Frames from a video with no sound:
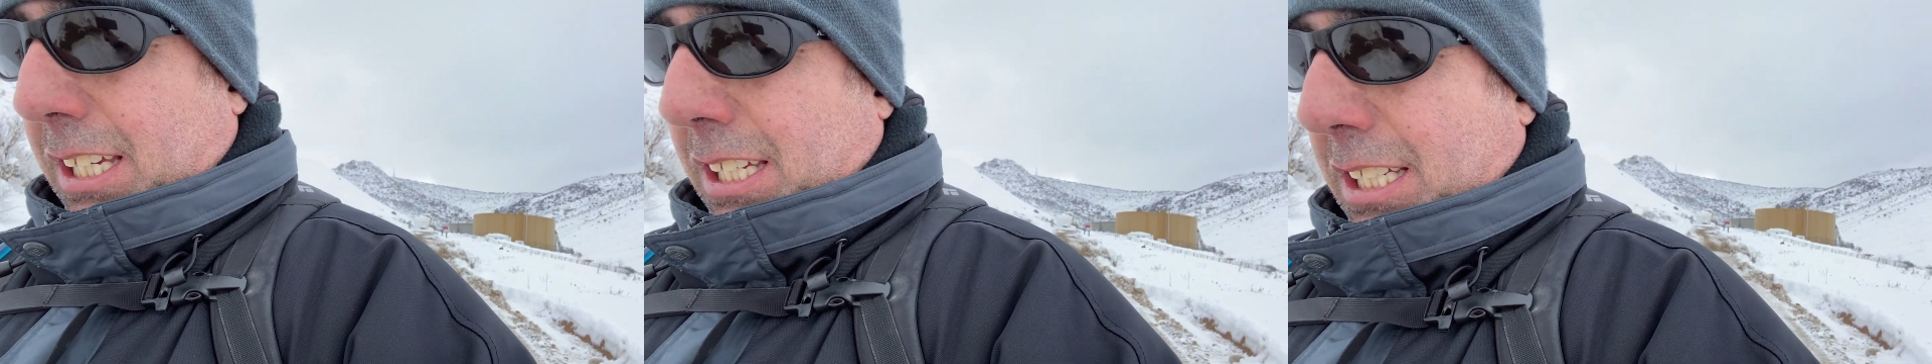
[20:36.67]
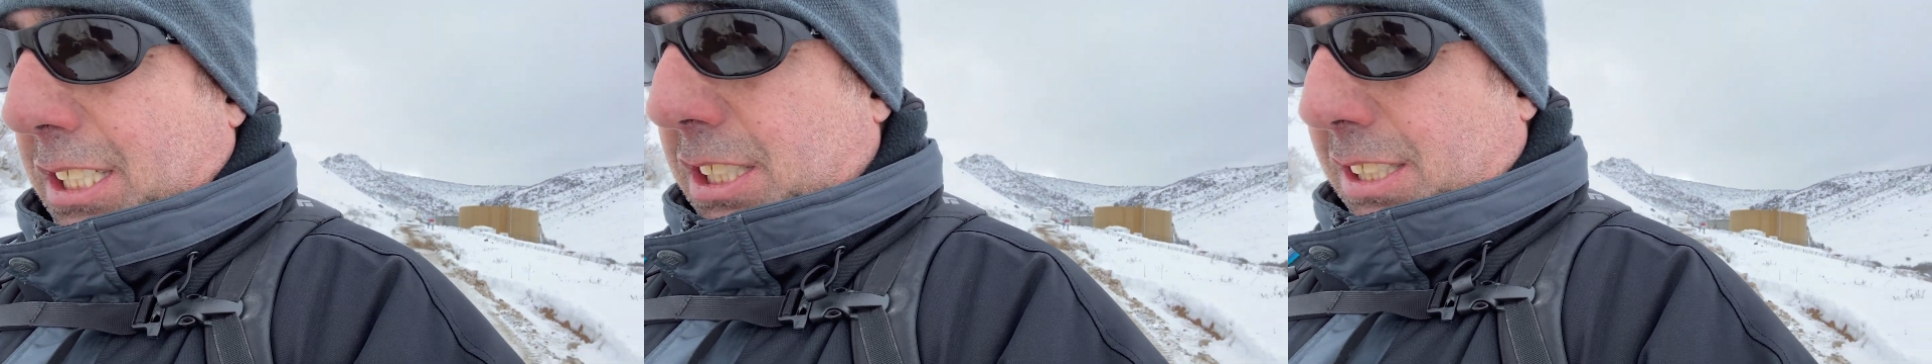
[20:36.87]

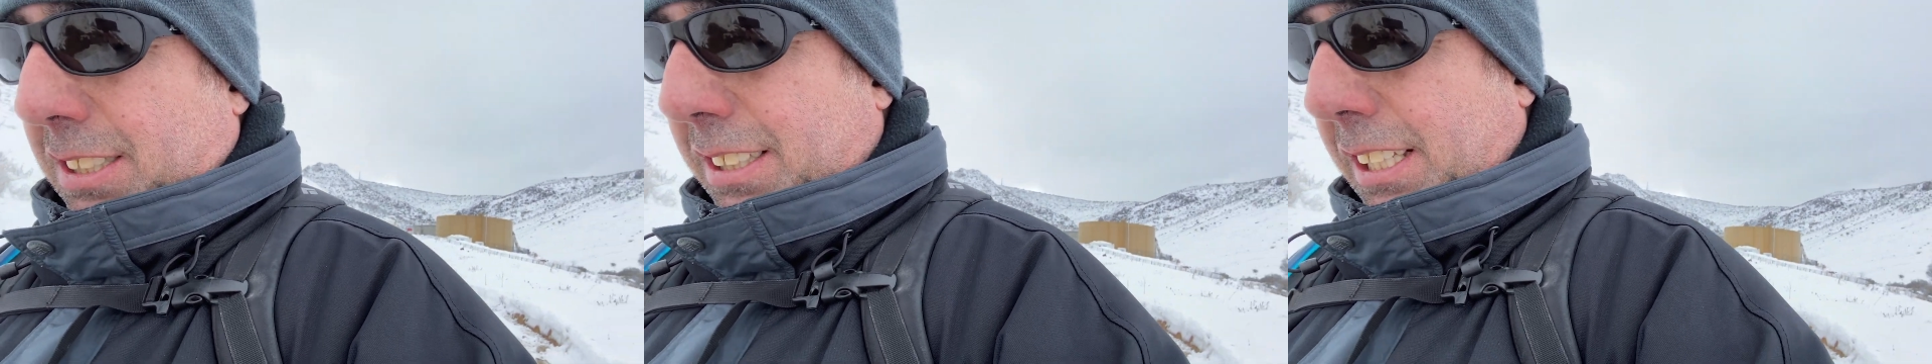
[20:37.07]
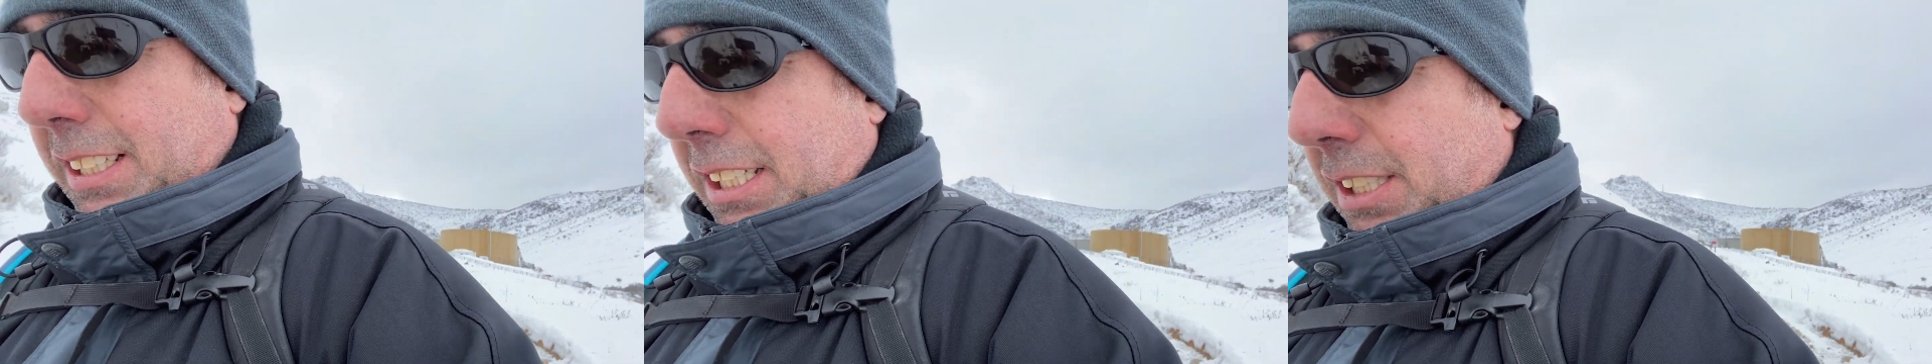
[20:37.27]
And she
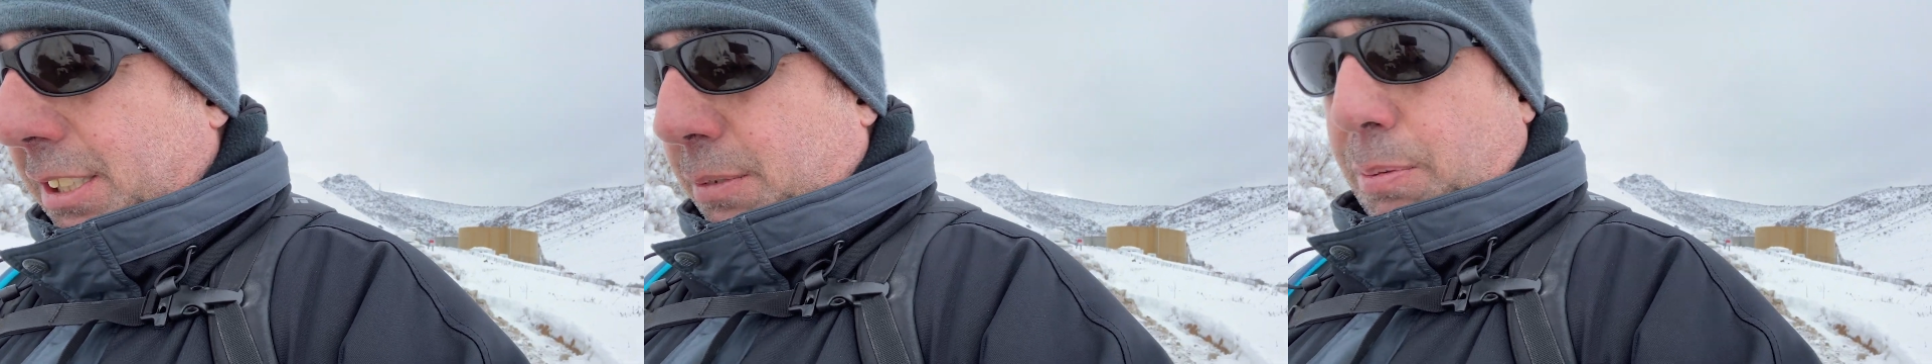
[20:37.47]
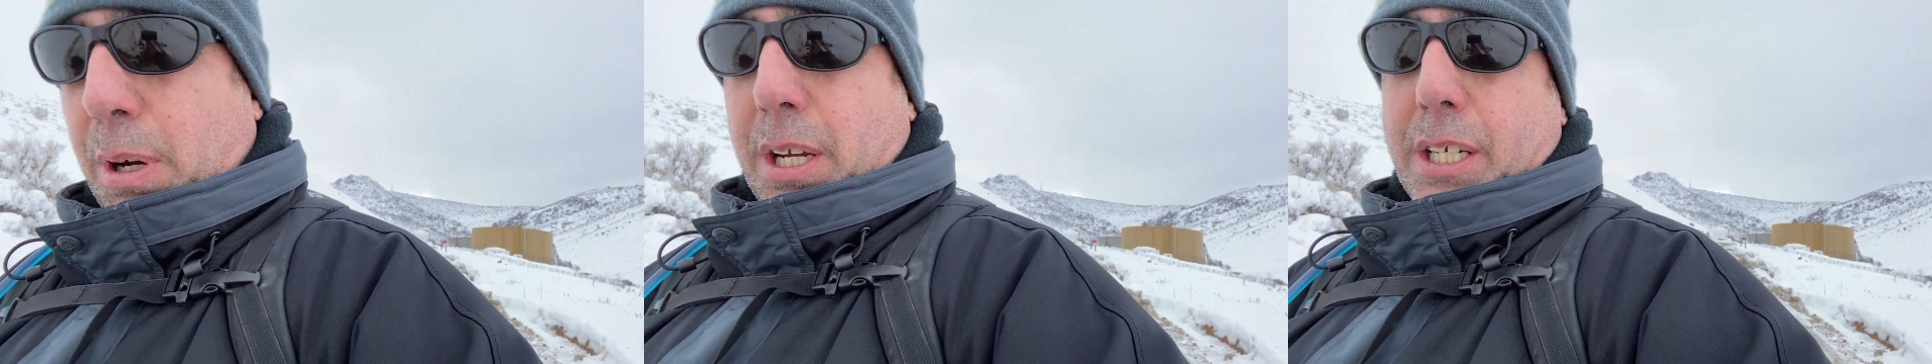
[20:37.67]
said that
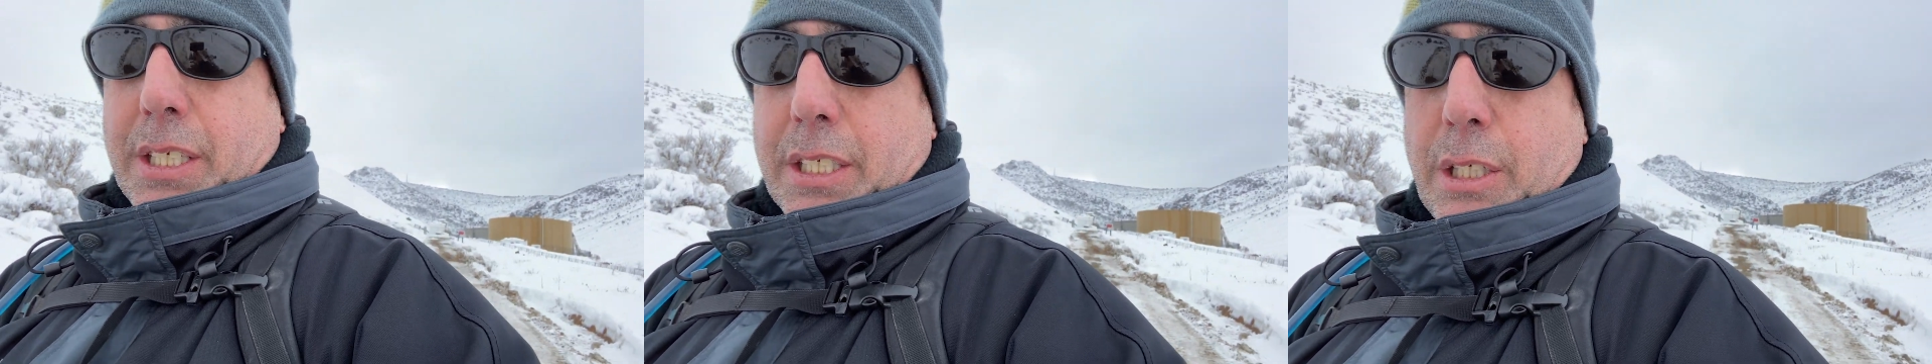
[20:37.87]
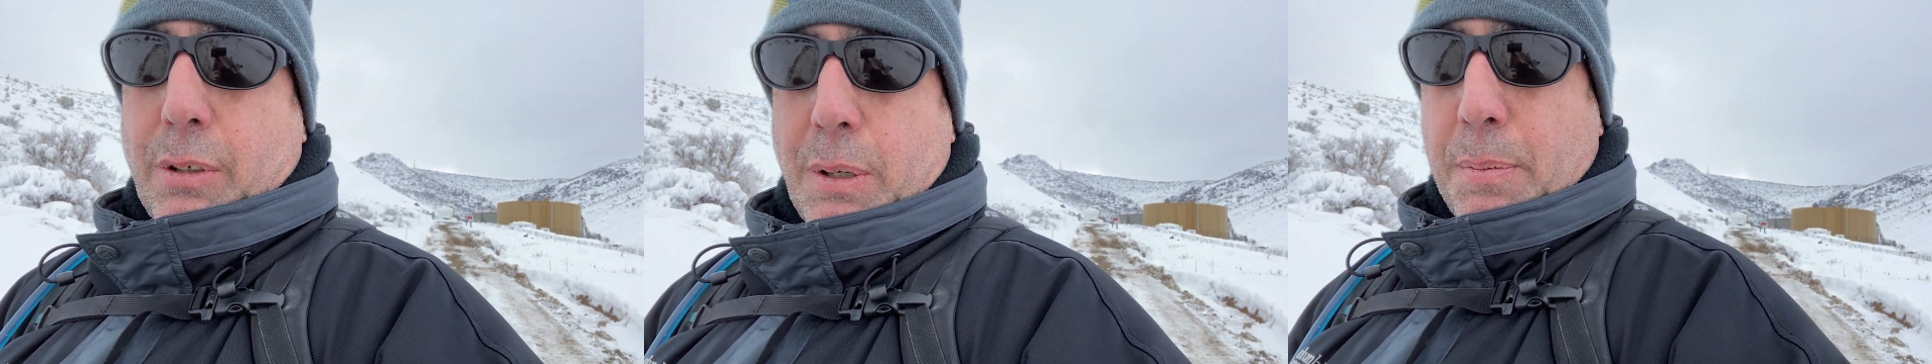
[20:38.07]
she's probably gonna
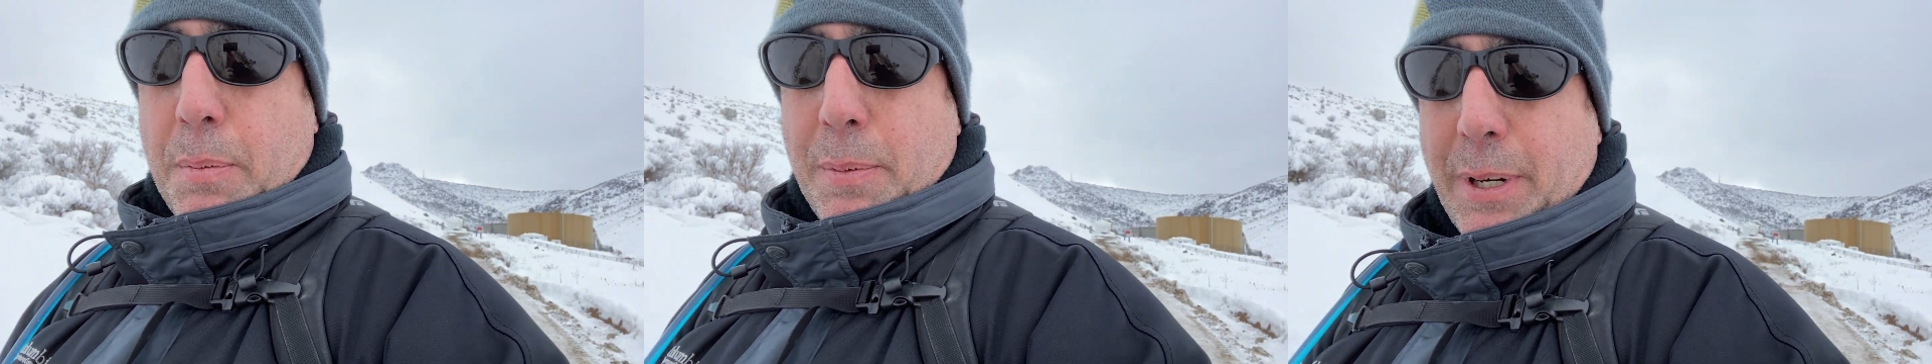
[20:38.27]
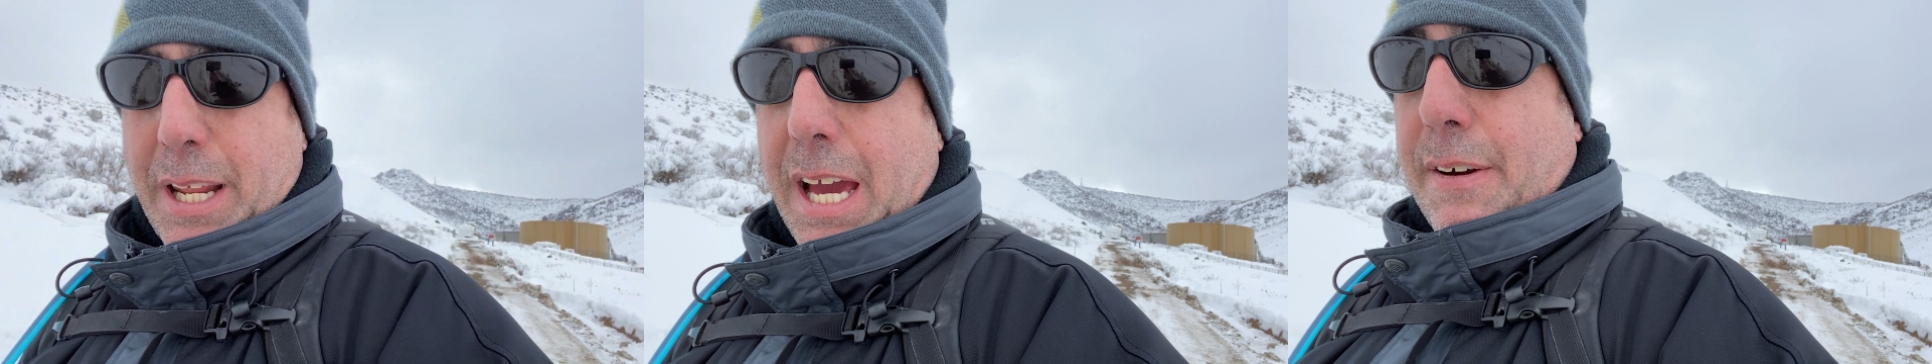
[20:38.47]
go up
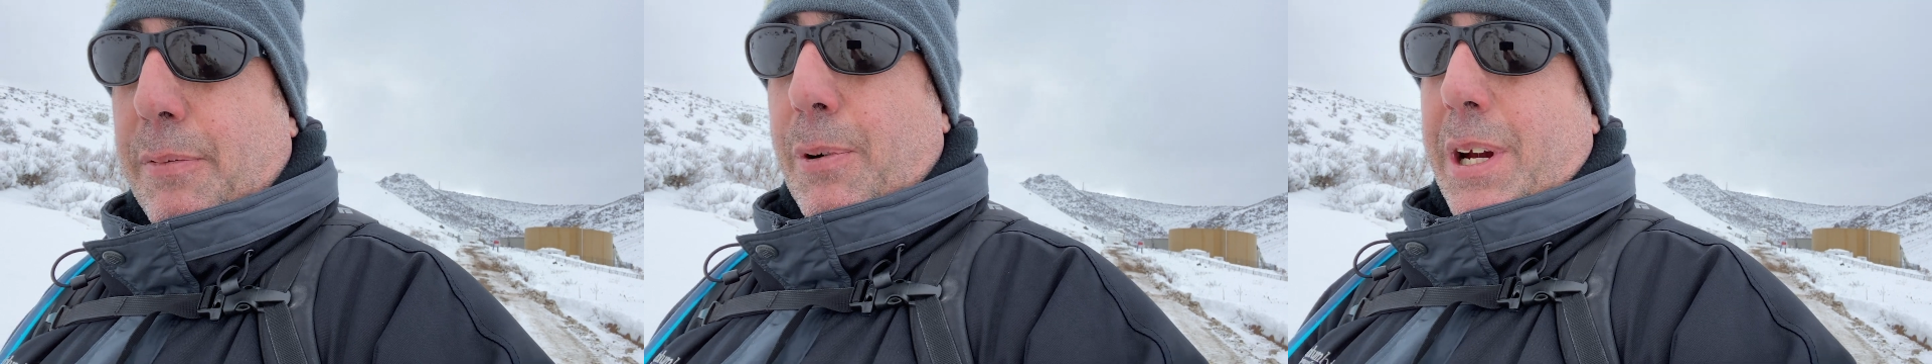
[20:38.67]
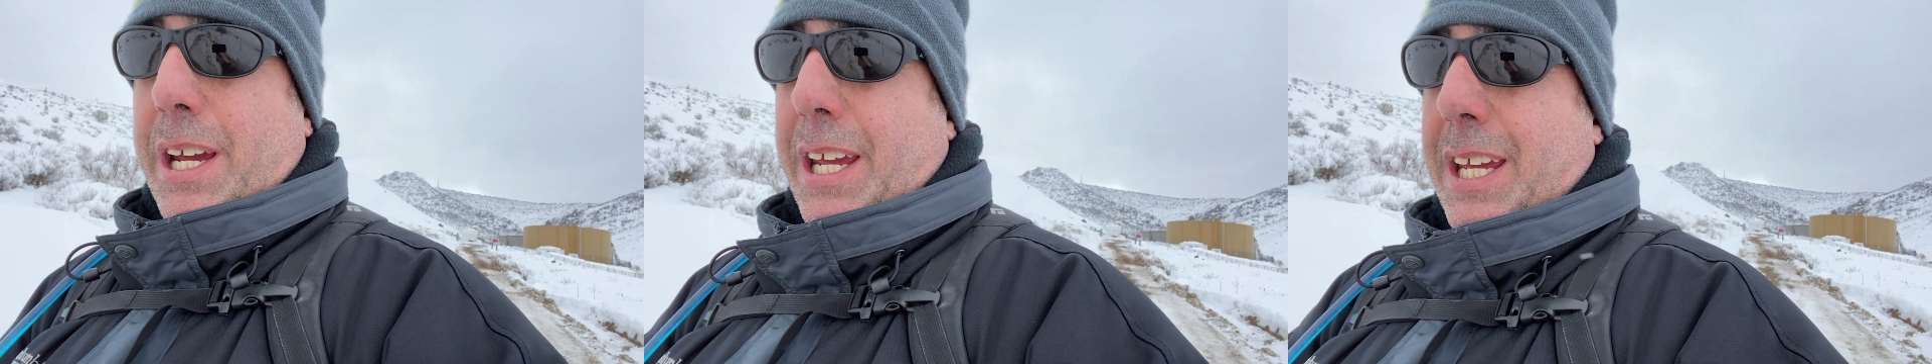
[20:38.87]
about
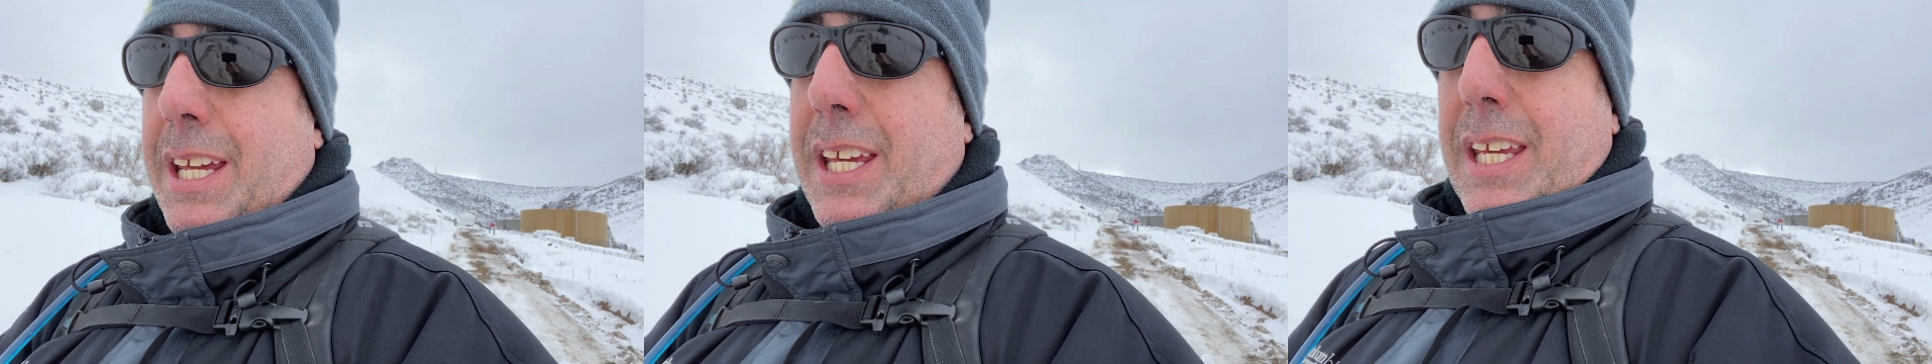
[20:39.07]
halfway.